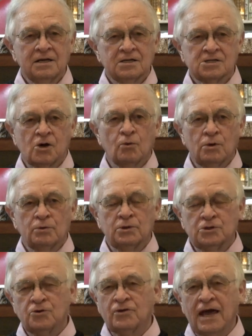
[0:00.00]
So we would
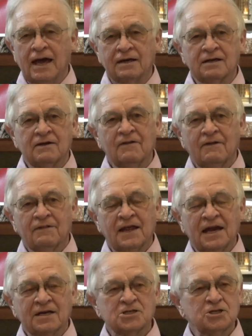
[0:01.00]
do that. The
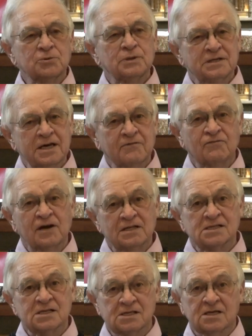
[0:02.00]
next year we'd take
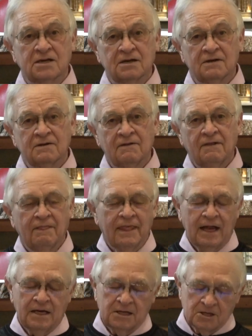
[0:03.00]
Franciscan,
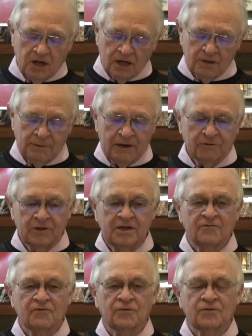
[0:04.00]
and he'd talk about the
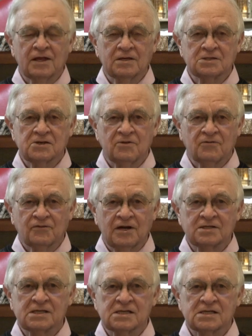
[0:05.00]
different things of the
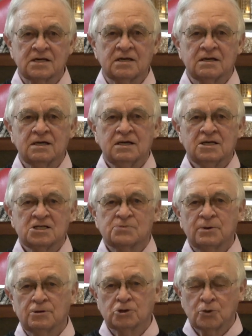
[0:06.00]
Franciscan
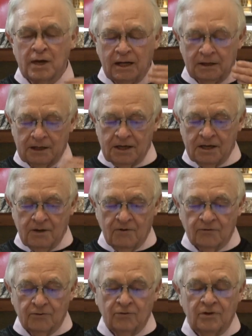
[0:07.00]
spirituality
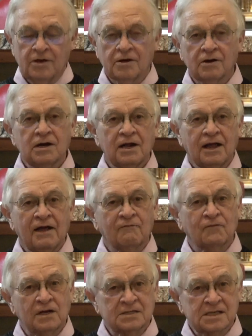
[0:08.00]
through the year. And
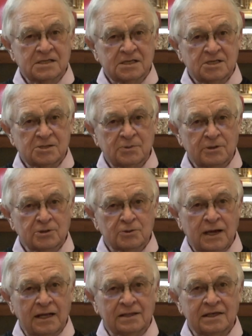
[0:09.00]
Franciscan
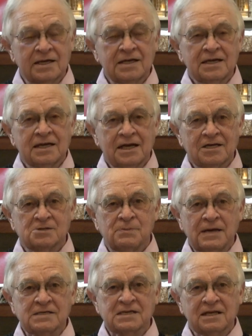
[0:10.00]
spirituality is
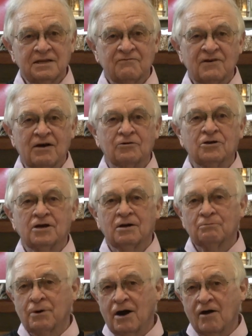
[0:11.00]
basically founded
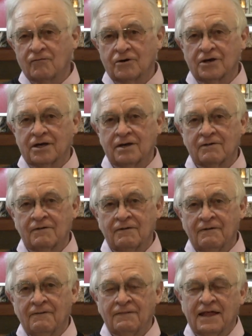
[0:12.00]
on poverty.
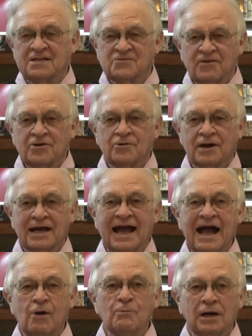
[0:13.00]
That's figuring
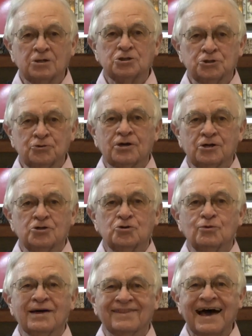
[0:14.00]
how much you can do
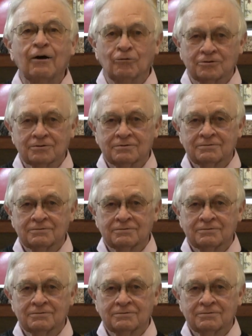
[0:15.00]
without.